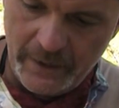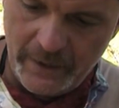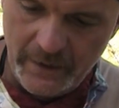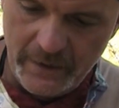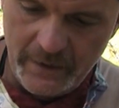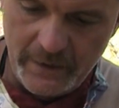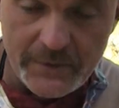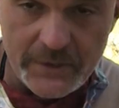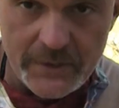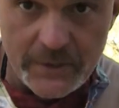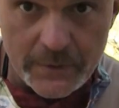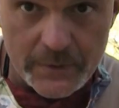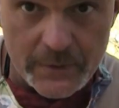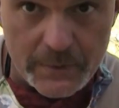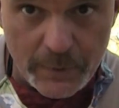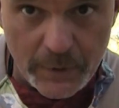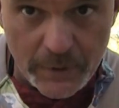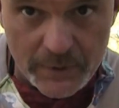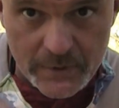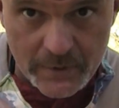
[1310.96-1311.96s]
all you have to do is
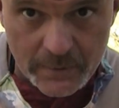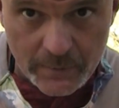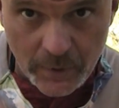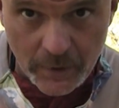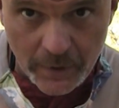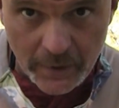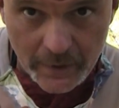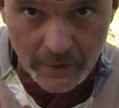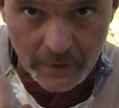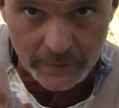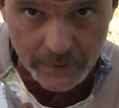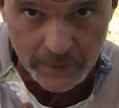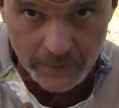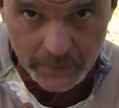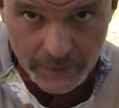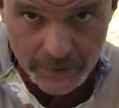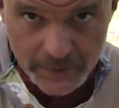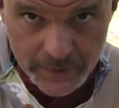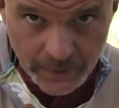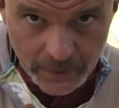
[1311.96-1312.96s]
put some more of your
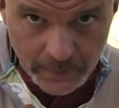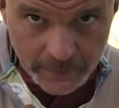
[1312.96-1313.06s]
original